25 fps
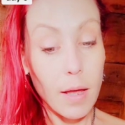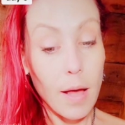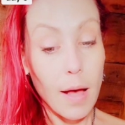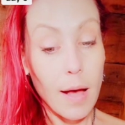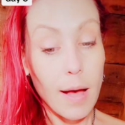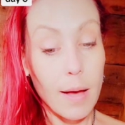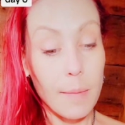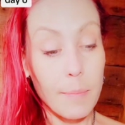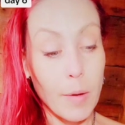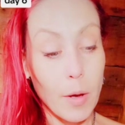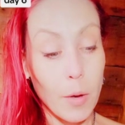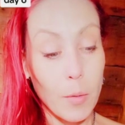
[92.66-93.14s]

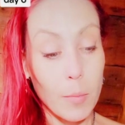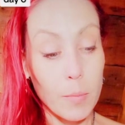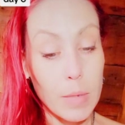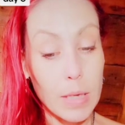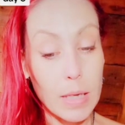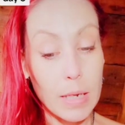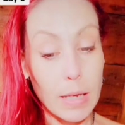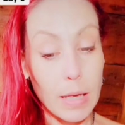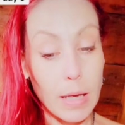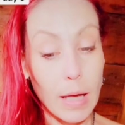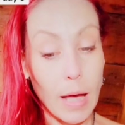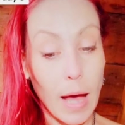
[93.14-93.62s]
about
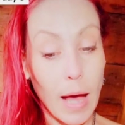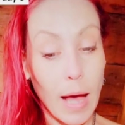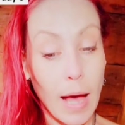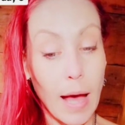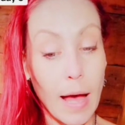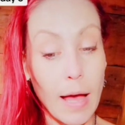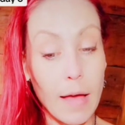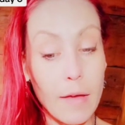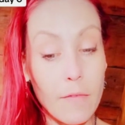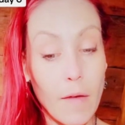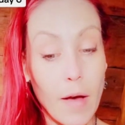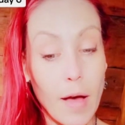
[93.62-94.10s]
meeting
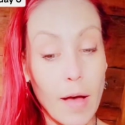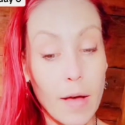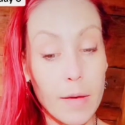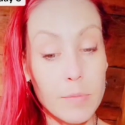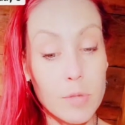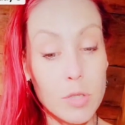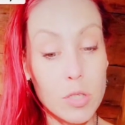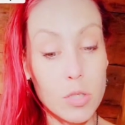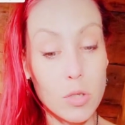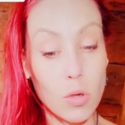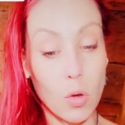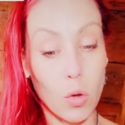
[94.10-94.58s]
high vibe
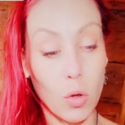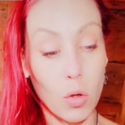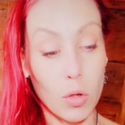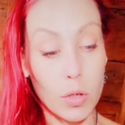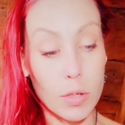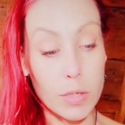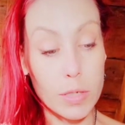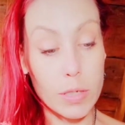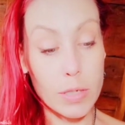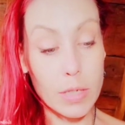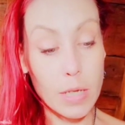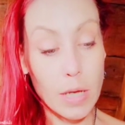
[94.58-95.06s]

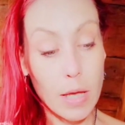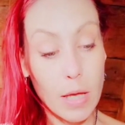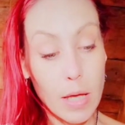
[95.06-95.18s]
souls